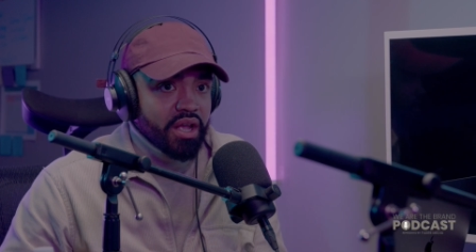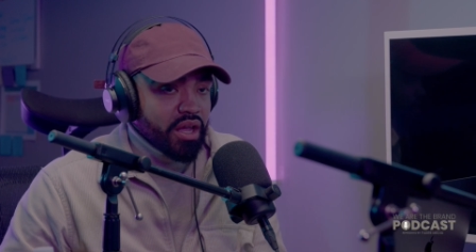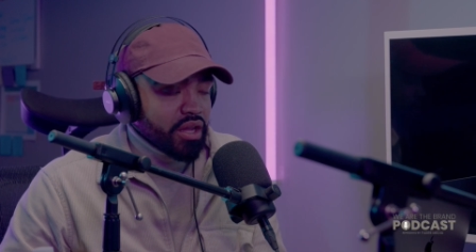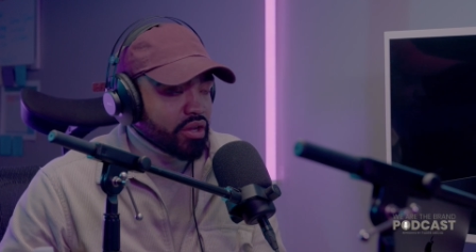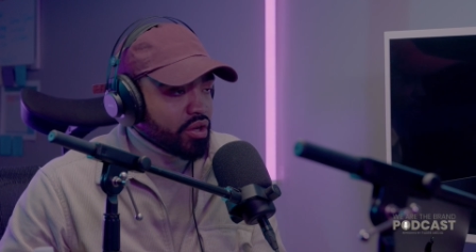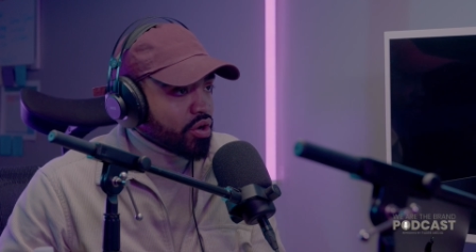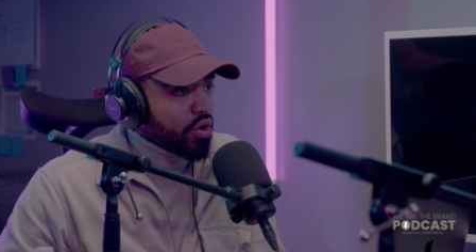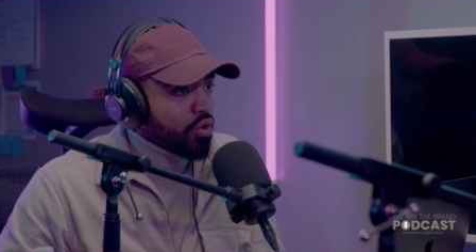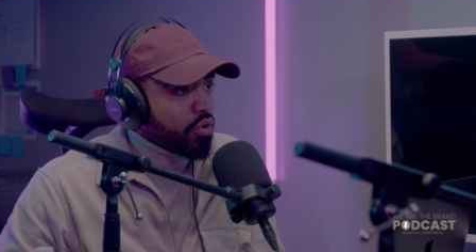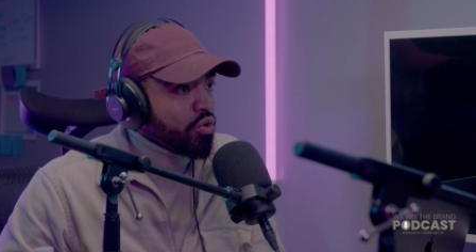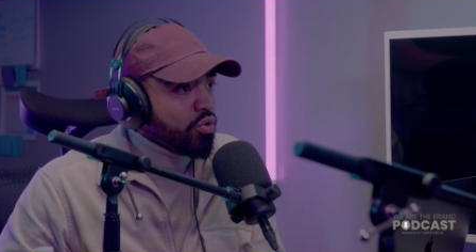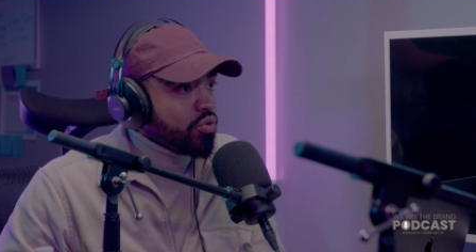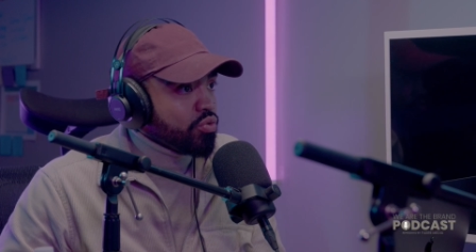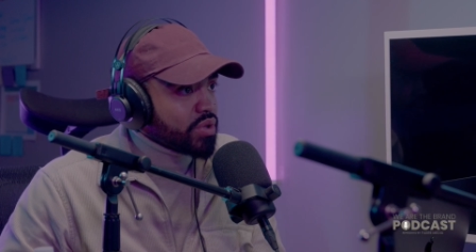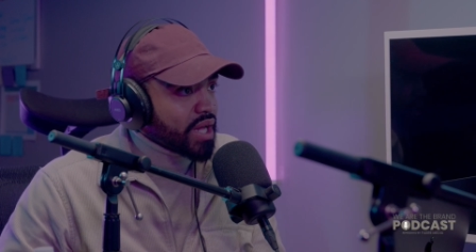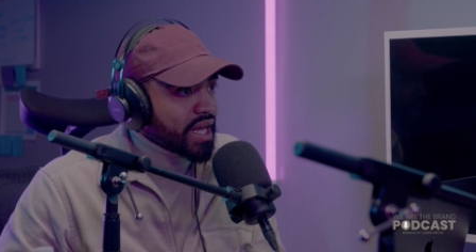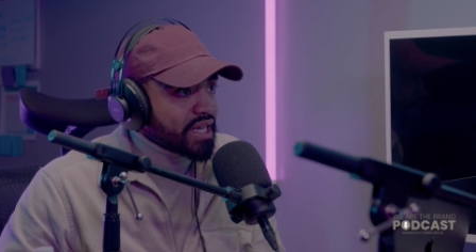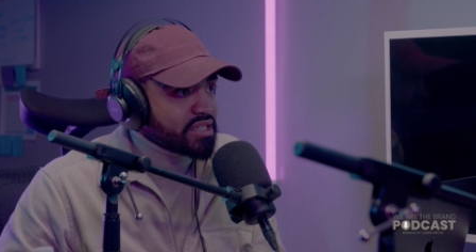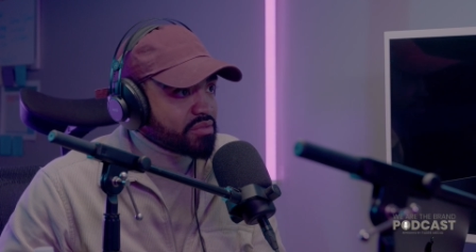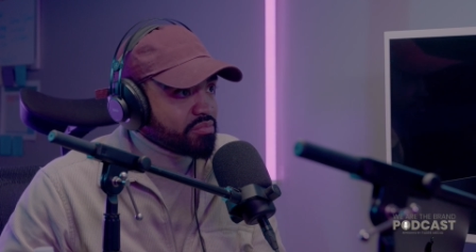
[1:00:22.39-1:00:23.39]
who
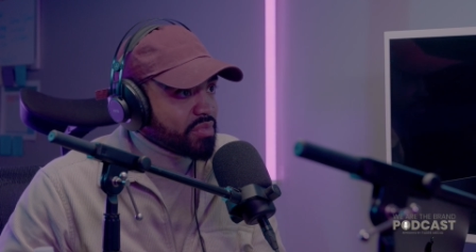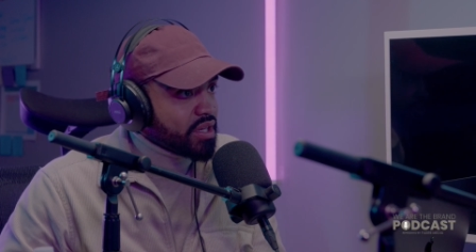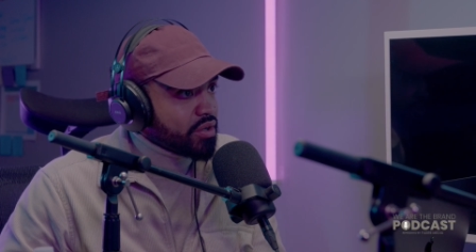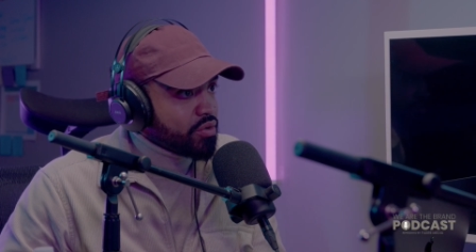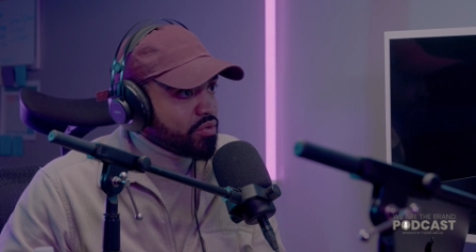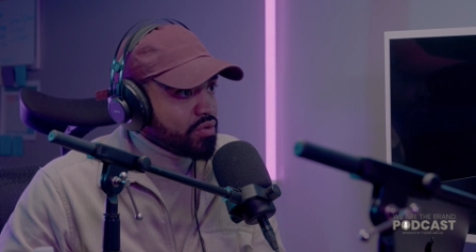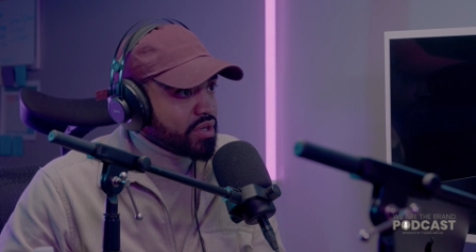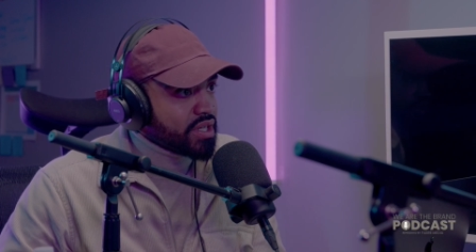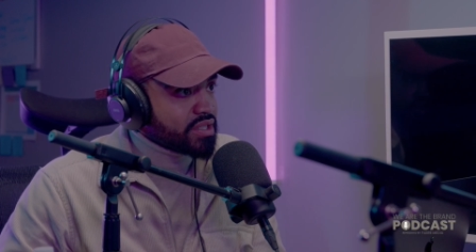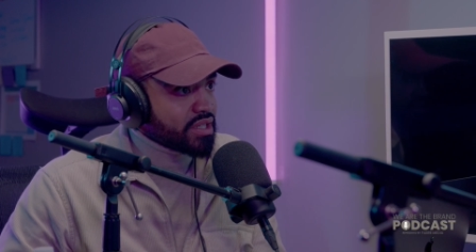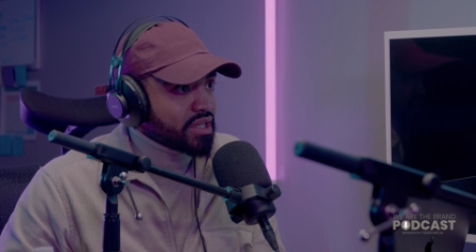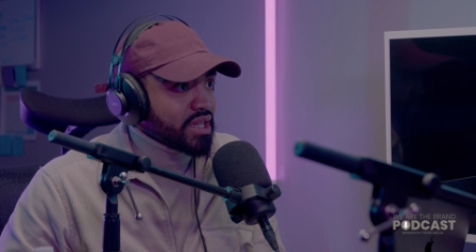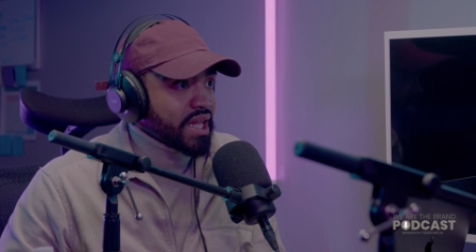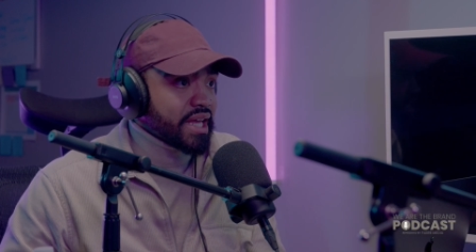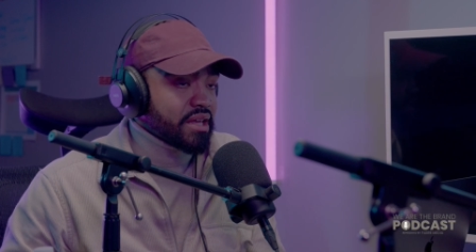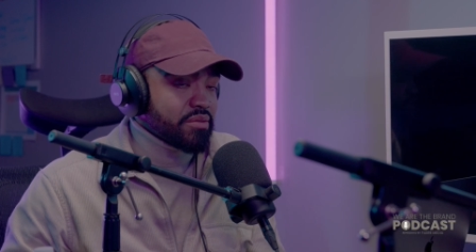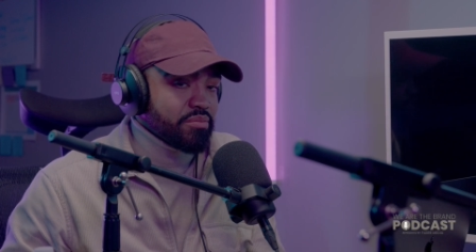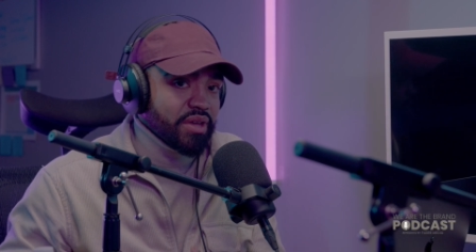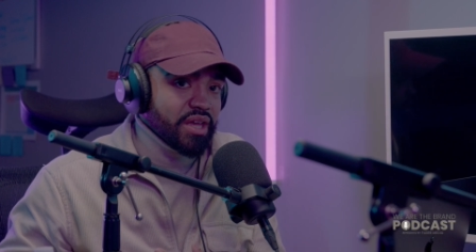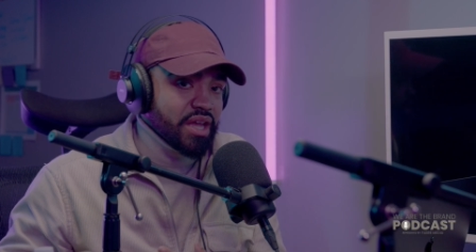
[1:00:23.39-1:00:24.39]
likes me and who doesn't
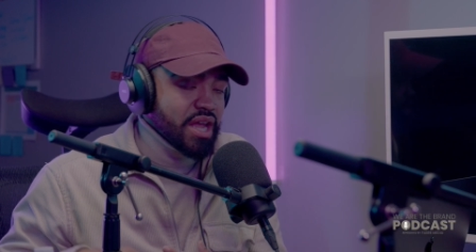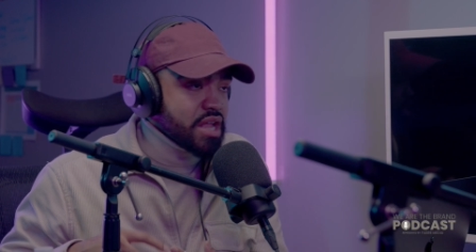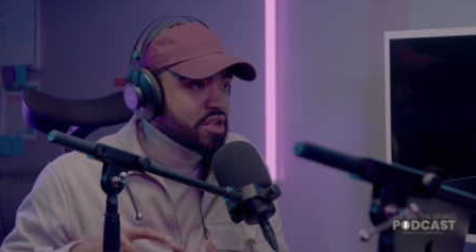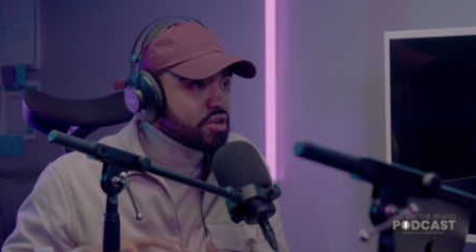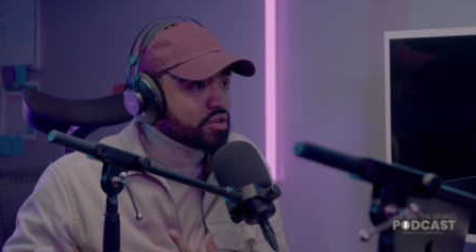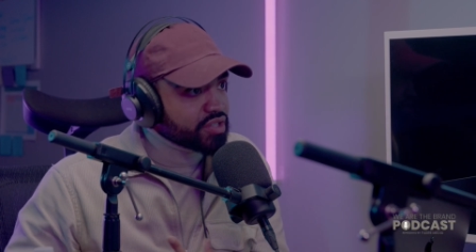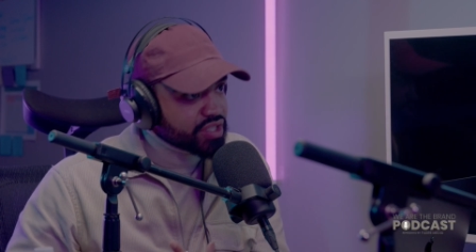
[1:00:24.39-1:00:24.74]
like me and your